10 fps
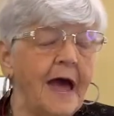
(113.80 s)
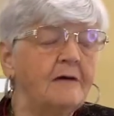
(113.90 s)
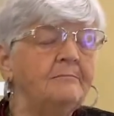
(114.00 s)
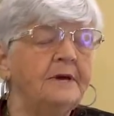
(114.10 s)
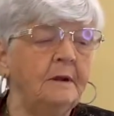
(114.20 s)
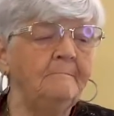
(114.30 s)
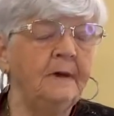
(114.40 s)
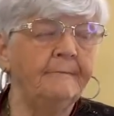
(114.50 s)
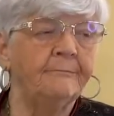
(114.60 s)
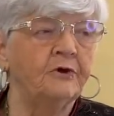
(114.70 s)
I've been a
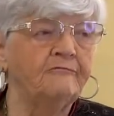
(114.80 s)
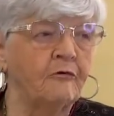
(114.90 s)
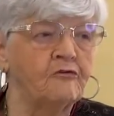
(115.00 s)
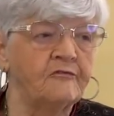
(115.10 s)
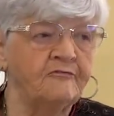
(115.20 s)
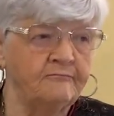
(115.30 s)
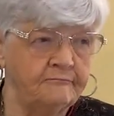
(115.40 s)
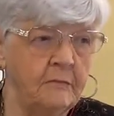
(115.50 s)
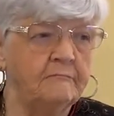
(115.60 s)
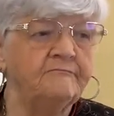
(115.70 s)
member for
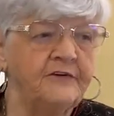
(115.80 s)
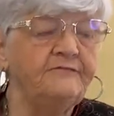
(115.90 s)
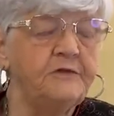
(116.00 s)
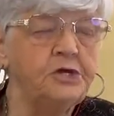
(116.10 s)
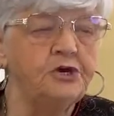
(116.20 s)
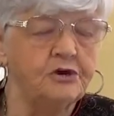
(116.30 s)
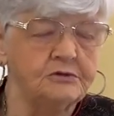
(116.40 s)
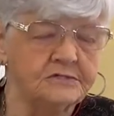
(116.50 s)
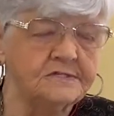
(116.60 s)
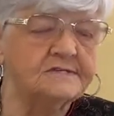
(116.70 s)
50
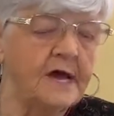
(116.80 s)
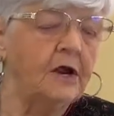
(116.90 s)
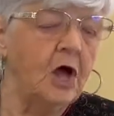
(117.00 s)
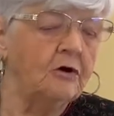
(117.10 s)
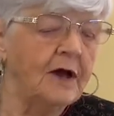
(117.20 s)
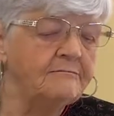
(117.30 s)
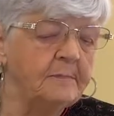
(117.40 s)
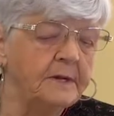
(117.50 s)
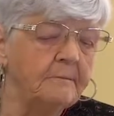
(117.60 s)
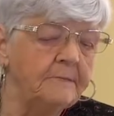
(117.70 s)
years is how long I've
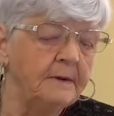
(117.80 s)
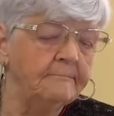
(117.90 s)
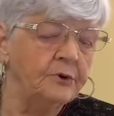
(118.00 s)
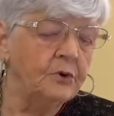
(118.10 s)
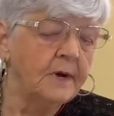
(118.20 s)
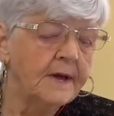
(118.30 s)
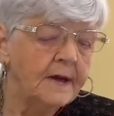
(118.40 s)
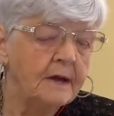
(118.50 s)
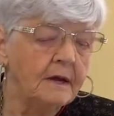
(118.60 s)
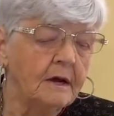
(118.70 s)
been a member.
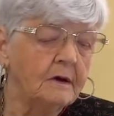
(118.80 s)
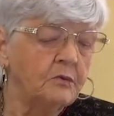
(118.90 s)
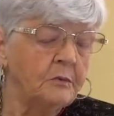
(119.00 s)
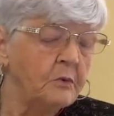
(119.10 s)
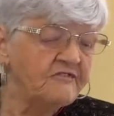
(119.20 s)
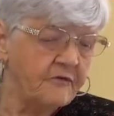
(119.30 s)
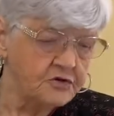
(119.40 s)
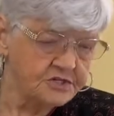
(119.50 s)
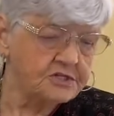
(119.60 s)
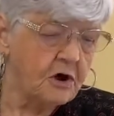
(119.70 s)
Uh, when we
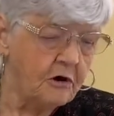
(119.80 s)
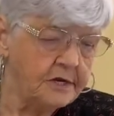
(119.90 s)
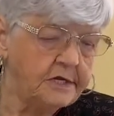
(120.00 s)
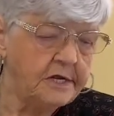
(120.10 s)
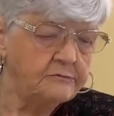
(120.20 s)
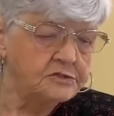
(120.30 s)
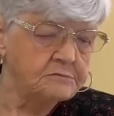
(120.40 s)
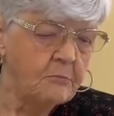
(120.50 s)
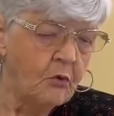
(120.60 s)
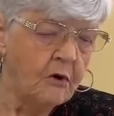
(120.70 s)
first started, it was
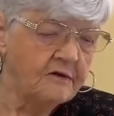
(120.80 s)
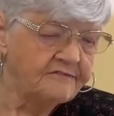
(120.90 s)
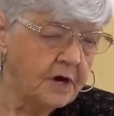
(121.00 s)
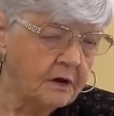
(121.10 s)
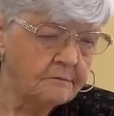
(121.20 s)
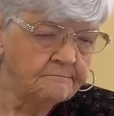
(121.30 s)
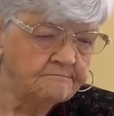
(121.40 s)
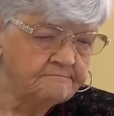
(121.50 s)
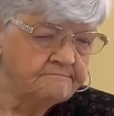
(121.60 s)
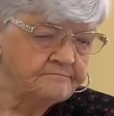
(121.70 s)
more of a
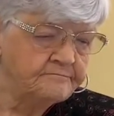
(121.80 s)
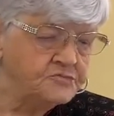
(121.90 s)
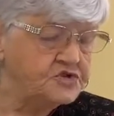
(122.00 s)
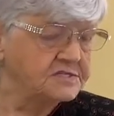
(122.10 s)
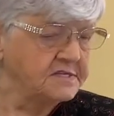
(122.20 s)
just